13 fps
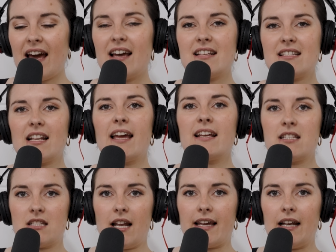they, it's like
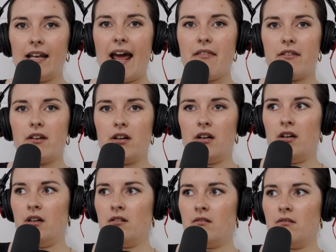it's like a
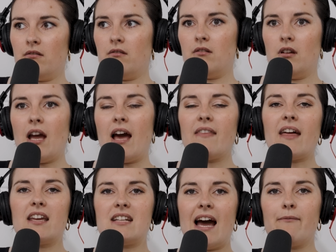leather uh, that
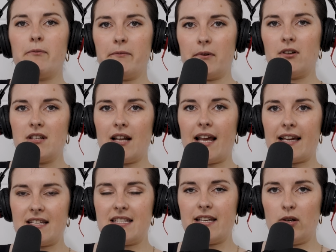you'd have on like a
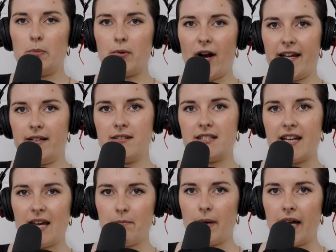sit upright
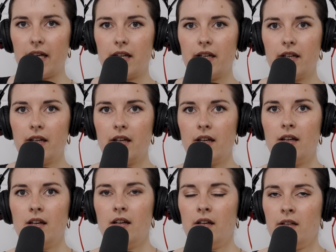type bike.
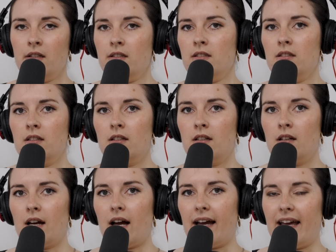
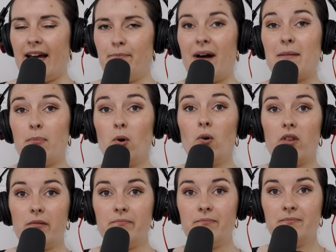I um I bought
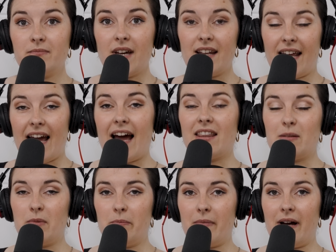them and I had
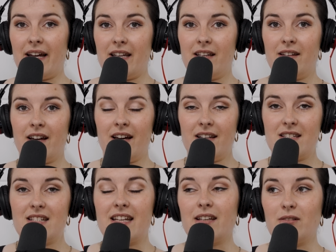them on my uh,
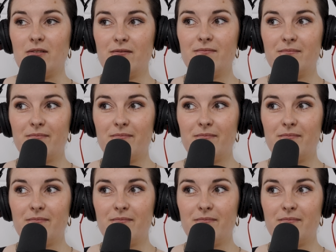steel